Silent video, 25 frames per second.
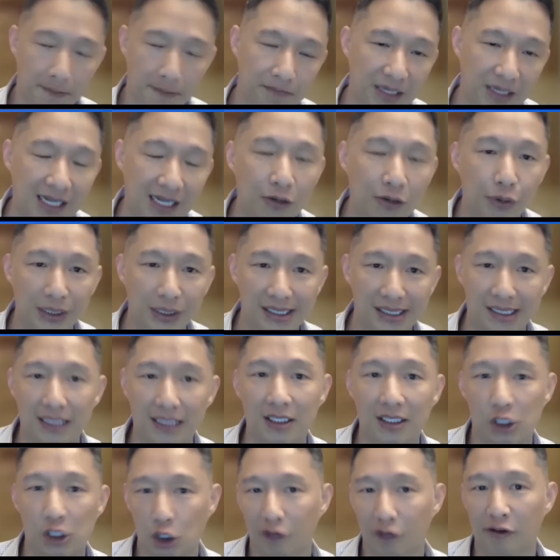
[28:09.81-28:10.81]
increase in the
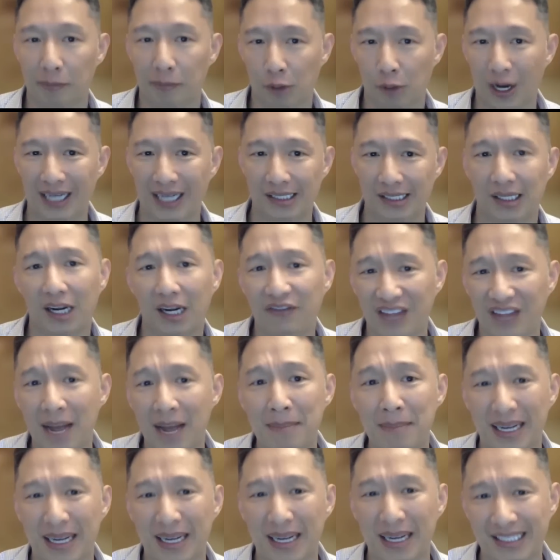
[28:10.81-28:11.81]
silver price, if that
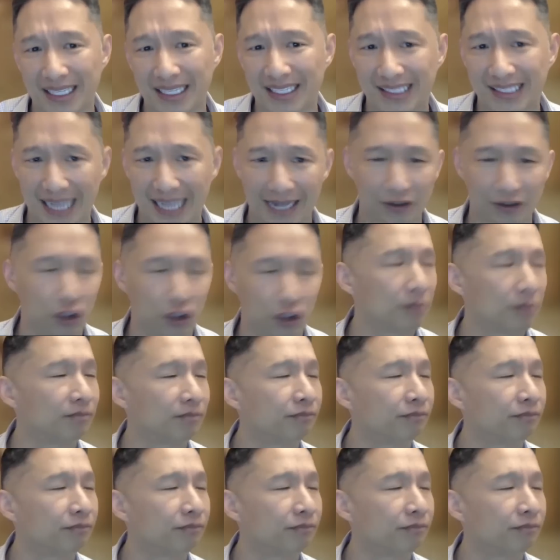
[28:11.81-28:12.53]
makes any sense.